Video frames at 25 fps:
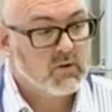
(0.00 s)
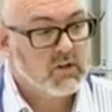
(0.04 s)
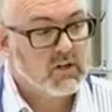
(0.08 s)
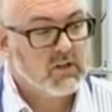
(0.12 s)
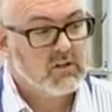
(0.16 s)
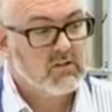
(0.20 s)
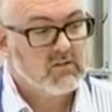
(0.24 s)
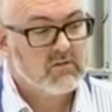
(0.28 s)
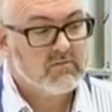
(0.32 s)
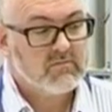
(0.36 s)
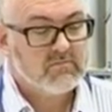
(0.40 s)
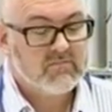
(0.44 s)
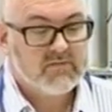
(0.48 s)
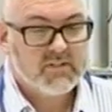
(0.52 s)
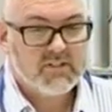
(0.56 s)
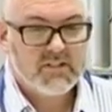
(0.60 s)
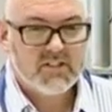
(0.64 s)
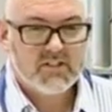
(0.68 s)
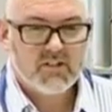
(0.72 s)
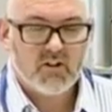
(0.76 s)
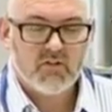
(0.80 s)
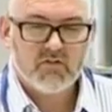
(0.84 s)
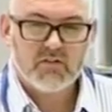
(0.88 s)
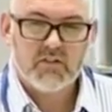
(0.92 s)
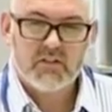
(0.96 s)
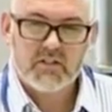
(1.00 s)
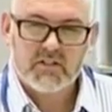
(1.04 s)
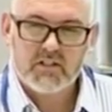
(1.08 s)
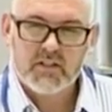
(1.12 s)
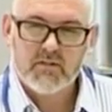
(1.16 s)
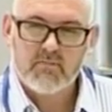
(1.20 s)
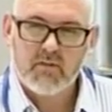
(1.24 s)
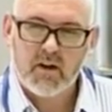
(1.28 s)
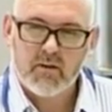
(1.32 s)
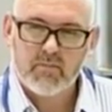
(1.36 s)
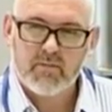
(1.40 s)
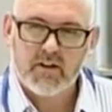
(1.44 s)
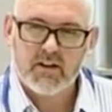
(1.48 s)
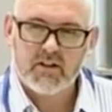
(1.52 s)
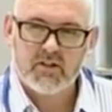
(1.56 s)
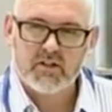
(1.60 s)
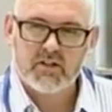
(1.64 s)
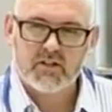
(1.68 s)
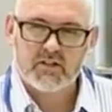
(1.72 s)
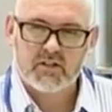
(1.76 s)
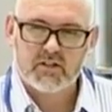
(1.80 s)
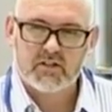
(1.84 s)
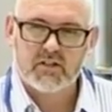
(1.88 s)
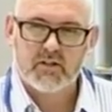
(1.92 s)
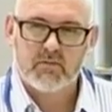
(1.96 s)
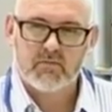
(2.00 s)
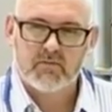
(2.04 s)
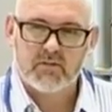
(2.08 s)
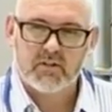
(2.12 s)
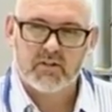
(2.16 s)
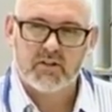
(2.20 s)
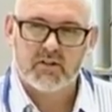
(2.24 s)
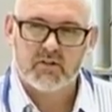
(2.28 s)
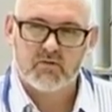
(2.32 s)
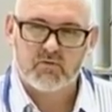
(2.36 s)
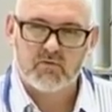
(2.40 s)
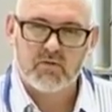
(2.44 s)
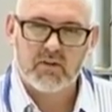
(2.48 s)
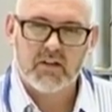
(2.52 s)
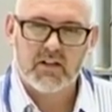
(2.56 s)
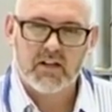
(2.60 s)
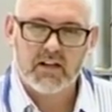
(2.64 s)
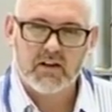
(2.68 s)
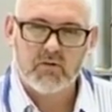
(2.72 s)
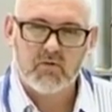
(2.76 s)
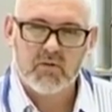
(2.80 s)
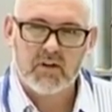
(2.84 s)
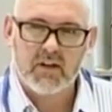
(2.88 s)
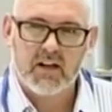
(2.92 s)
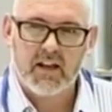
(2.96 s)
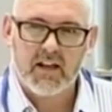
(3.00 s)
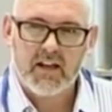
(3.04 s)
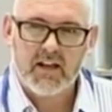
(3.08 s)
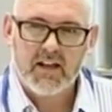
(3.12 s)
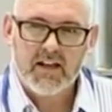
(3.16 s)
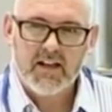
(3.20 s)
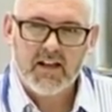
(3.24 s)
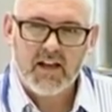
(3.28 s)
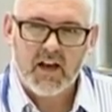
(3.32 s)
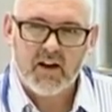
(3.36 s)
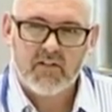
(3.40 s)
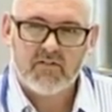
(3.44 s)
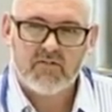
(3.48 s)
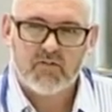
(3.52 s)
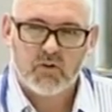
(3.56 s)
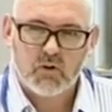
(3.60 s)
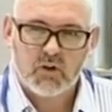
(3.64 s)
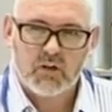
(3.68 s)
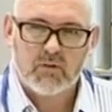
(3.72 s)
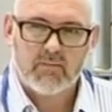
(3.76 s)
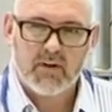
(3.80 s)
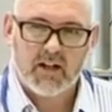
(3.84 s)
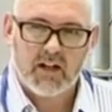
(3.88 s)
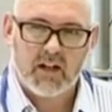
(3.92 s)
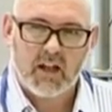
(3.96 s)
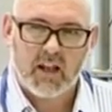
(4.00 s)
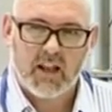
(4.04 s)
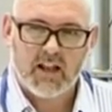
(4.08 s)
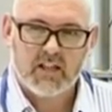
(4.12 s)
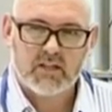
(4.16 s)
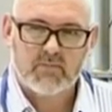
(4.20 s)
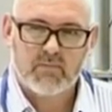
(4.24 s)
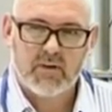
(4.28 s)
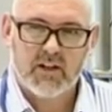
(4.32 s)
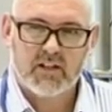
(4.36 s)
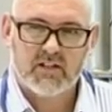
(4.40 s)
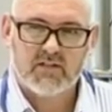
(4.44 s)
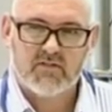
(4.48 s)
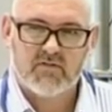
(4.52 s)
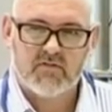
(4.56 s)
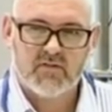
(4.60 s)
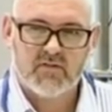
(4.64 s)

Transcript: well, this is often seen by patients as something that's really, really a fundamental aspect of